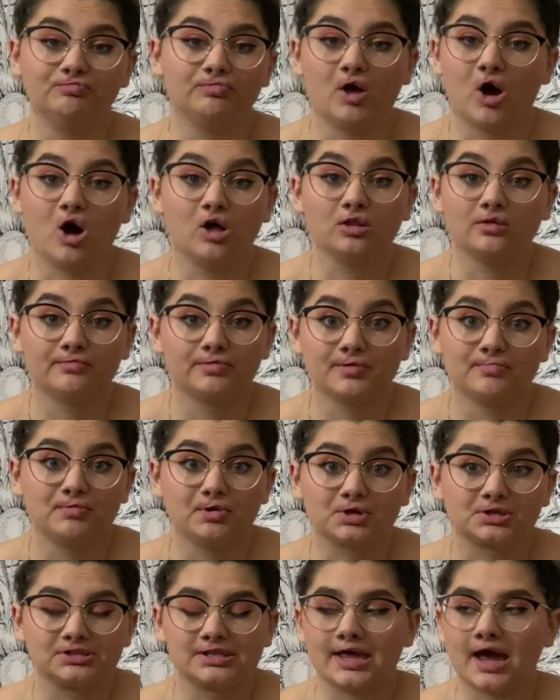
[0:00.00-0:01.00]
all of the
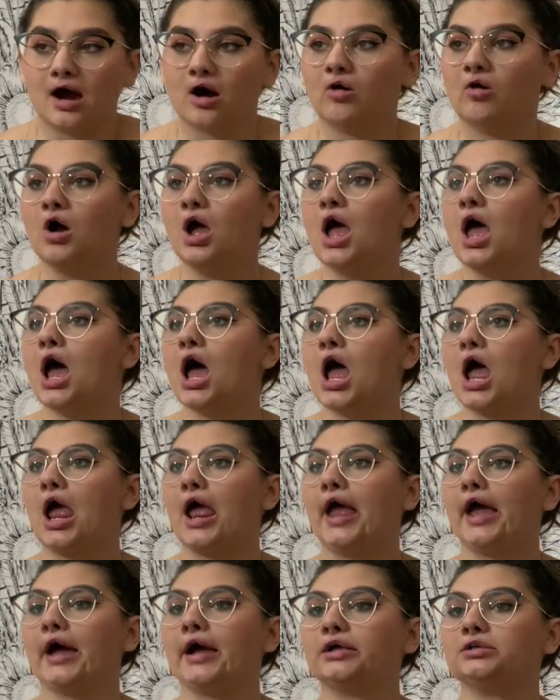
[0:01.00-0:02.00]
books now
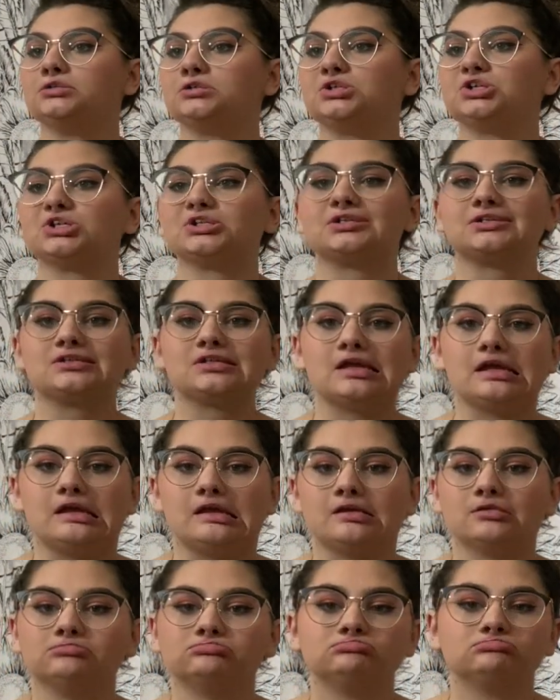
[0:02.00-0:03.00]
and just
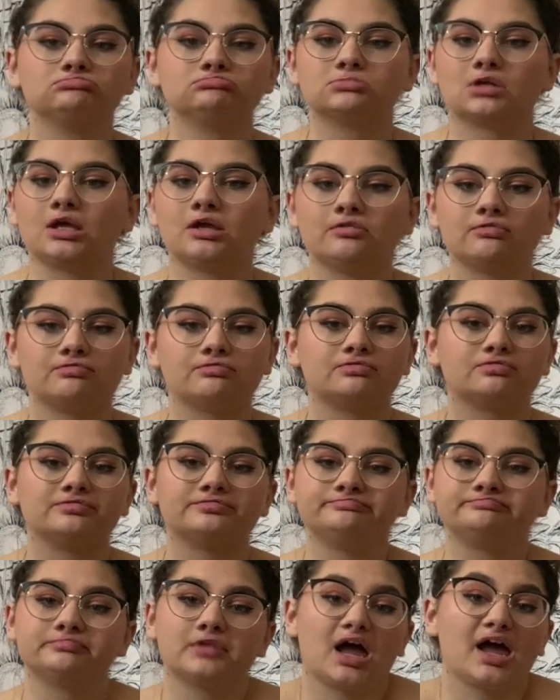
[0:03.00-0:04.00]
see if
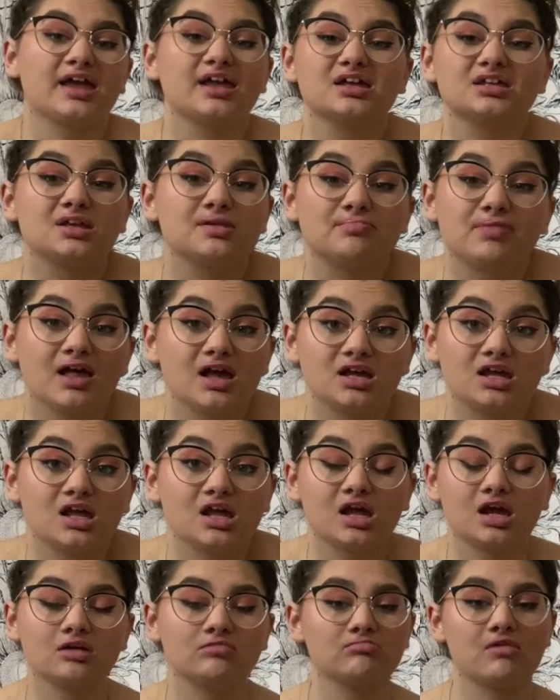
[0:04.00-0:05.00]
I end up
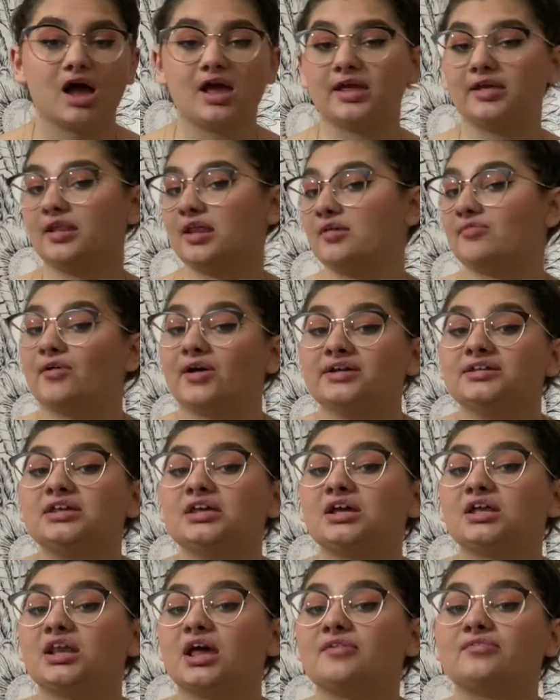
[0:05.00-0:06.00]
liking it. And if I
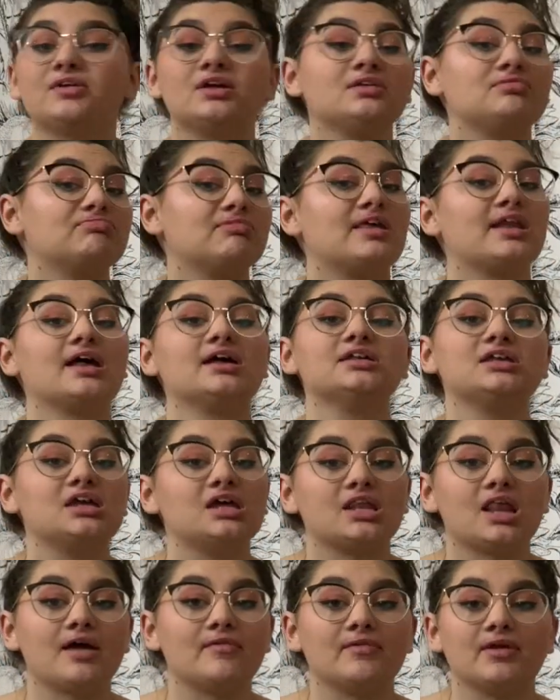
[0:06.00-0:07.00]
DNF it, then I
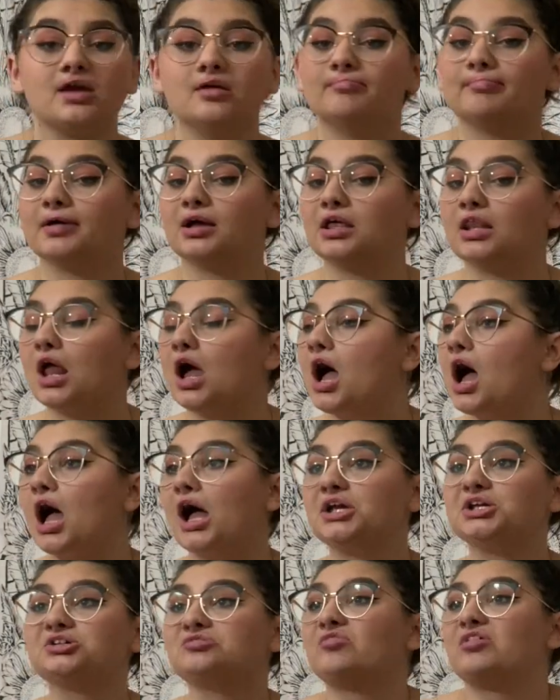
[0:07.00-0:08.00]
DNF it. But
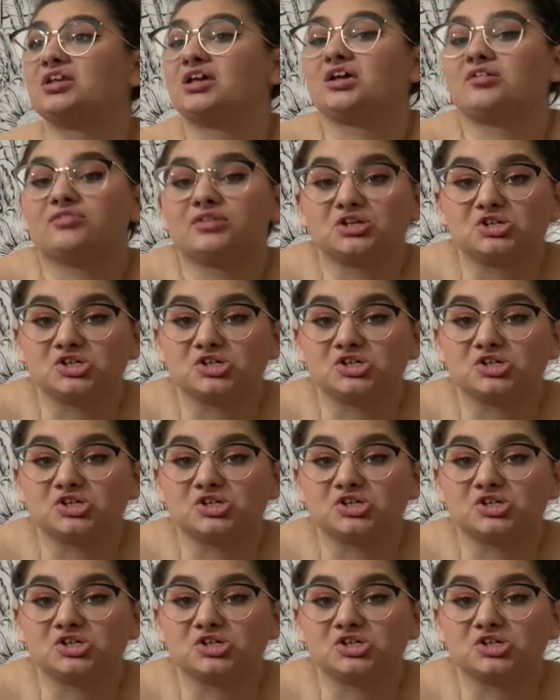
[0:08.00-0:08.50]
I just want to give it a